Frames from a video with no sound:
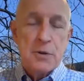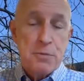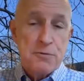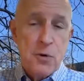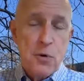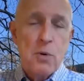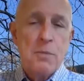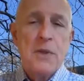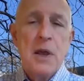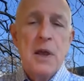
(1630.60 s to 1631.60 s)

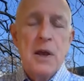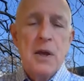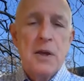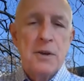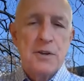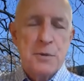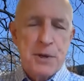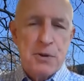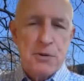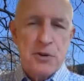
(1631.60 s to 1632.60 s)
perform in a
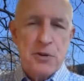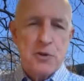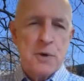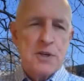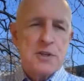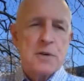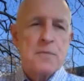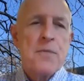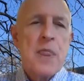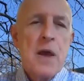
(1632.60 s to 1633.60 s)
typical
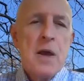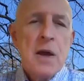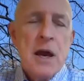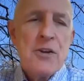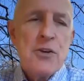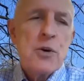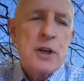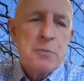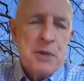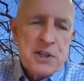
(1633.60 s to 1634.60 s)
situation. And you
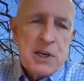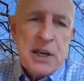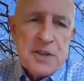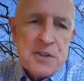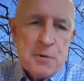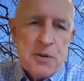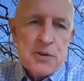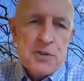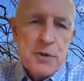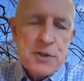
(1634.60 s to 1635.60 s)
can mitigate some of
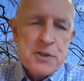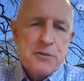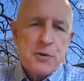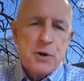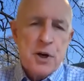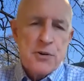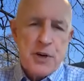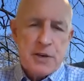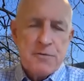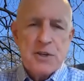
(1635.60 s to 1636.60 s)
this risk through
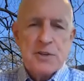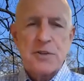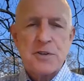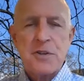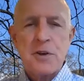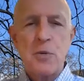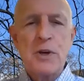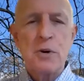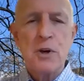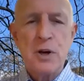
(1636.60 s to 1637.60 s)
contract features. So
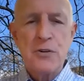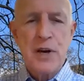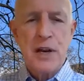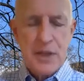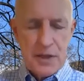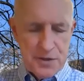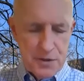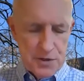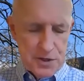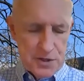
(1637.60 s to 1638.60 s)
when you're contracting, it's
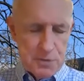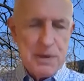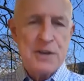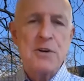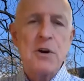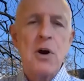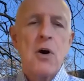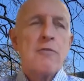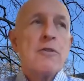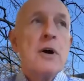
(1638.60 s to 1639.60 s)
not just a matter
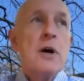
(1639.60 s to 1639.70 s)
of